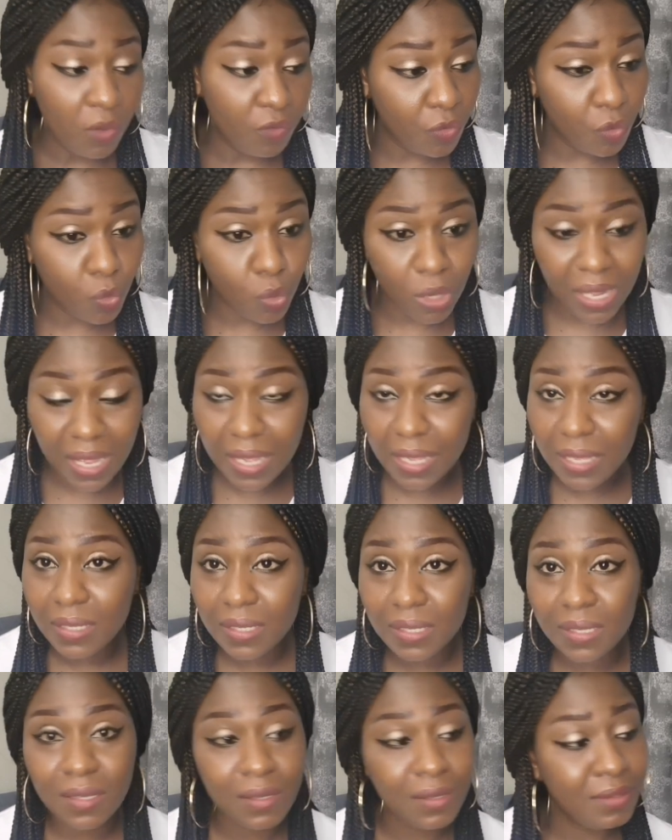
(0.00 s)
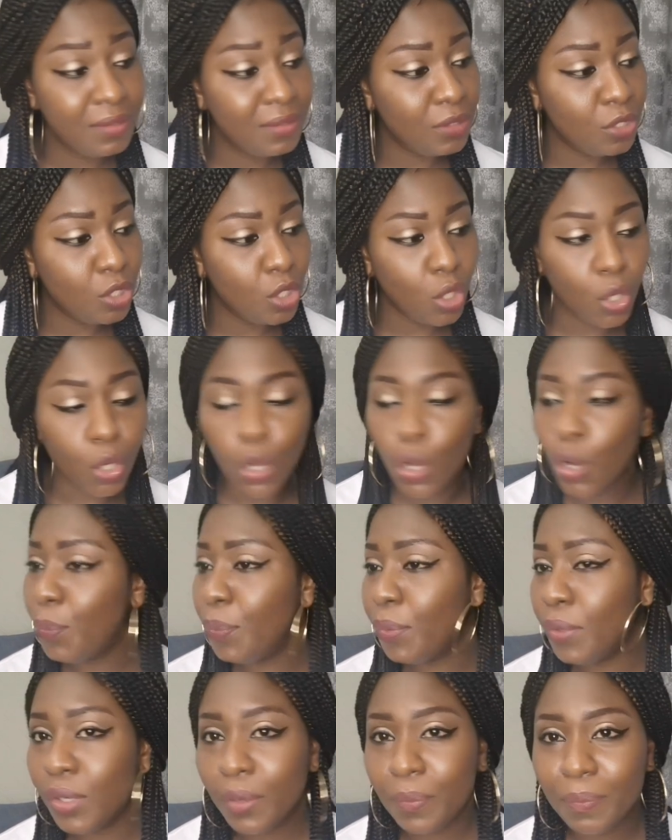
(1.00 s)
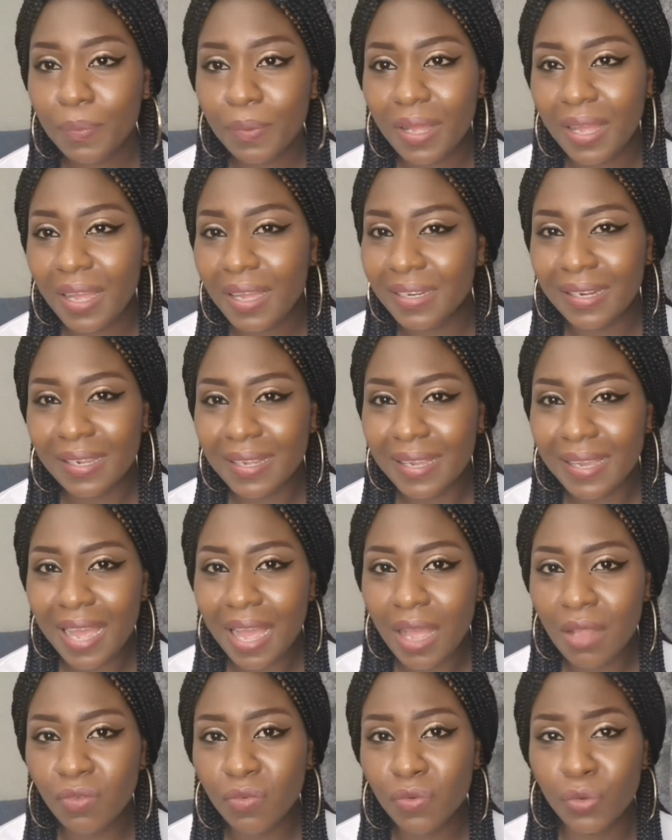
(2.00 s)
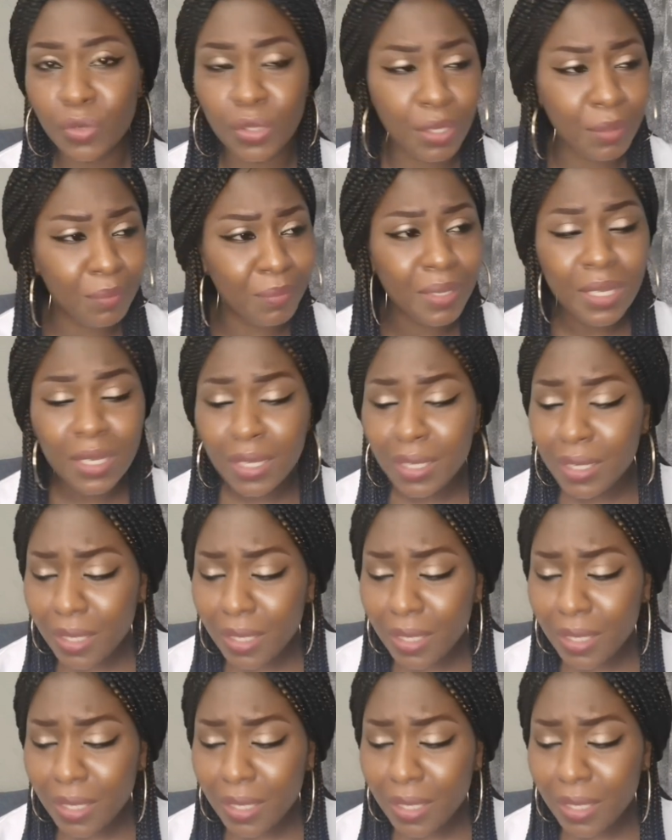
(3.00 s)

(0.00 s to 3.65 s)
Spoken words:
If you like, open up an account for him.